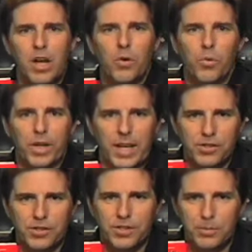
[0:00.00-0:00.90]

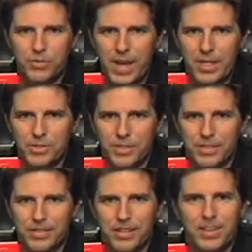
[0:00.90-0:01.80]
Relationship
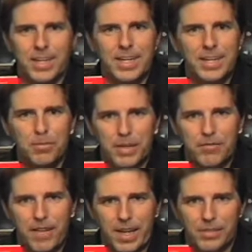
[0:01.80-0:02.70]
Strategies The E M P
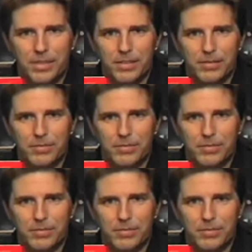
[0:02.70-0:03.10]
Factor.